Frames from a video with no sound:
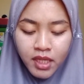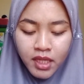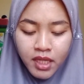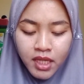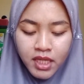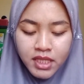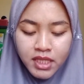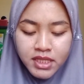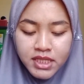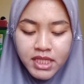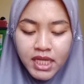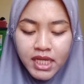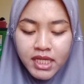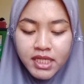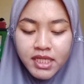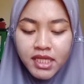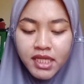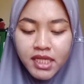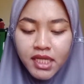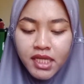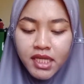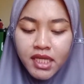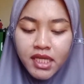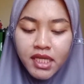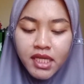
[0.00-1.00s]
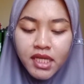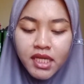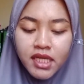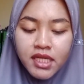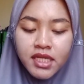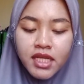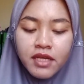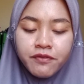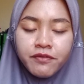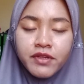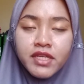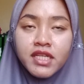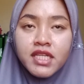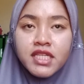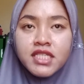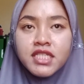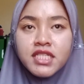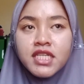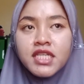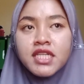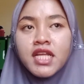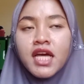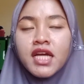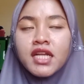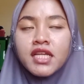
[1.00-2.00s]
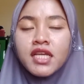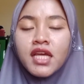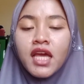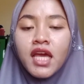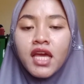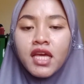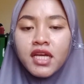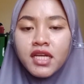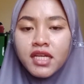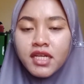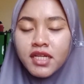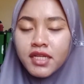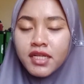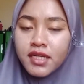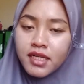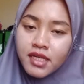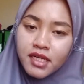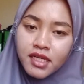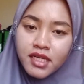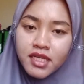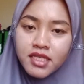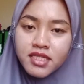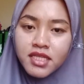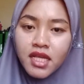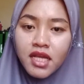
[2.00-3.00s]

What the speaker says: Jadi, definisi dari English